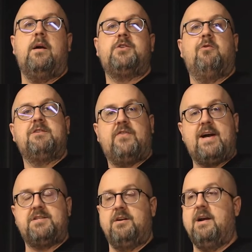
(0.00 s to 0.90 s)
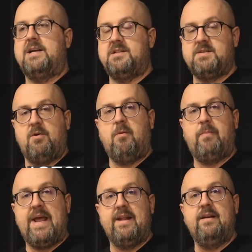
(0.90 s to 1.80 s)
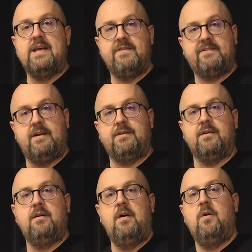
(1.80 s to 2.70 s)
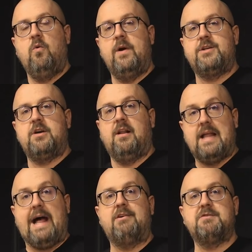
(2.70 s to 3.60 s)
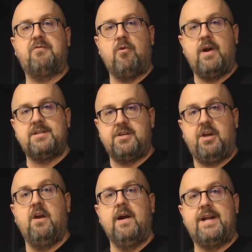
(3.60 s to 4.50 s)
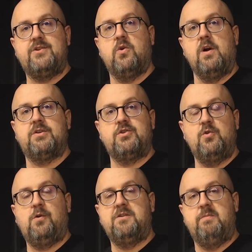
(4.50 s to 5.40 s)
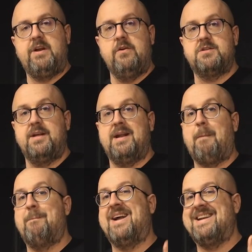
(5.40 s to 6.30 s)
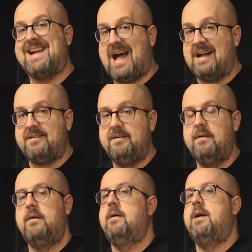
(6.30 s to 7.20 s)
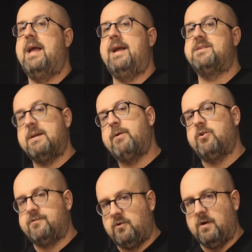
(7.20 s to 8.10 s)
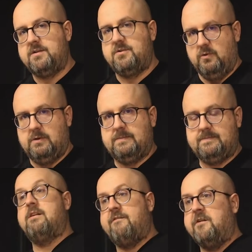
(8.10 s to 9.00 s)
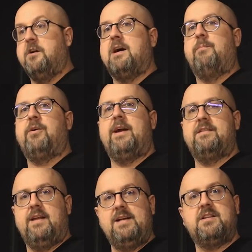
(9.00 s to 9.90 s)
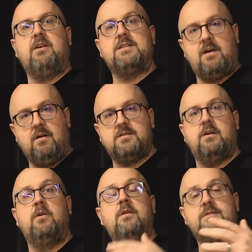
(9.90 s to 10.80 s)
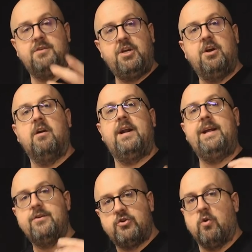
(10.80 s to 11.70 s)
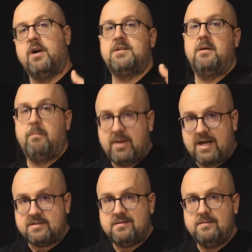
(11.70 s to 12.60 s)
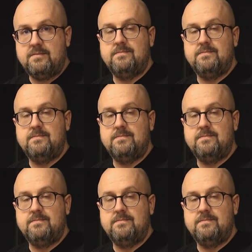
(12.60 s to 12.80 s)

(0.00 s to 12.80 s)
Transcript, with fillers: A Torx fastener has a small pin in the center, which allows for a security Torx tool to be used in it, but not a typical Torx tool. And to further complicate things, there is also Security Torx Plus.